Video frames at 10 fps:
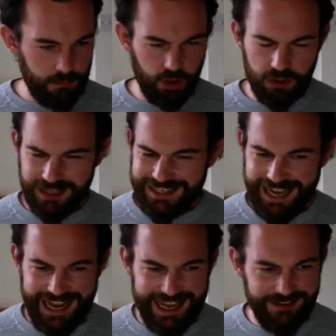Just
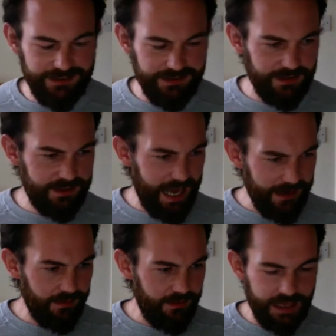again,
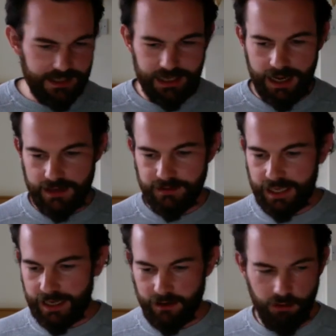getting this
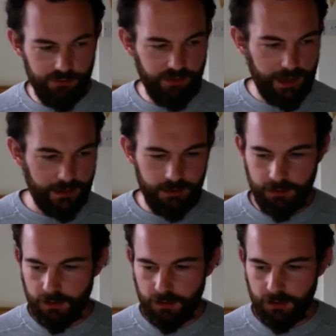idea of like